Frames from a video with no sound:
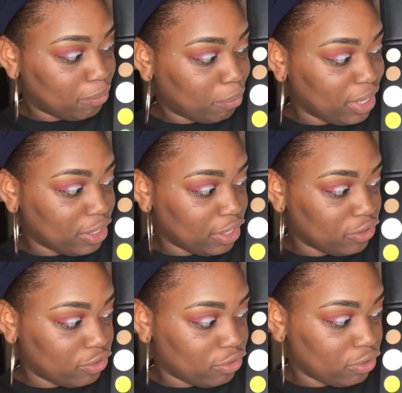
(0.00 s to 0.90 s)

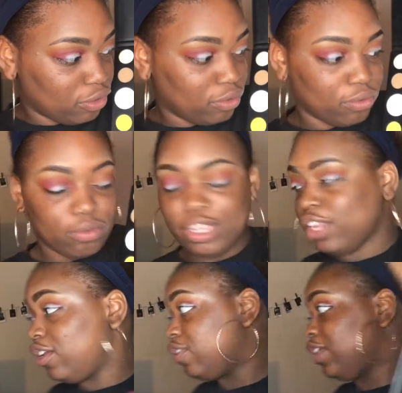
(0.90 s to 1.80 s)
pinkish. What
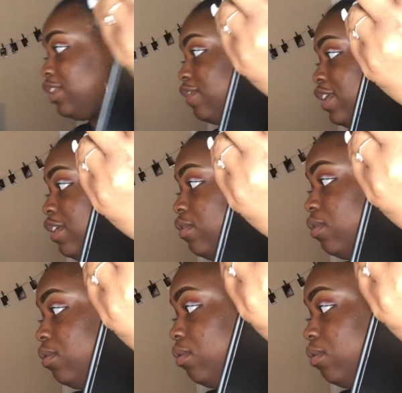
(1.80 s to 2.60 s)
color do you think this is?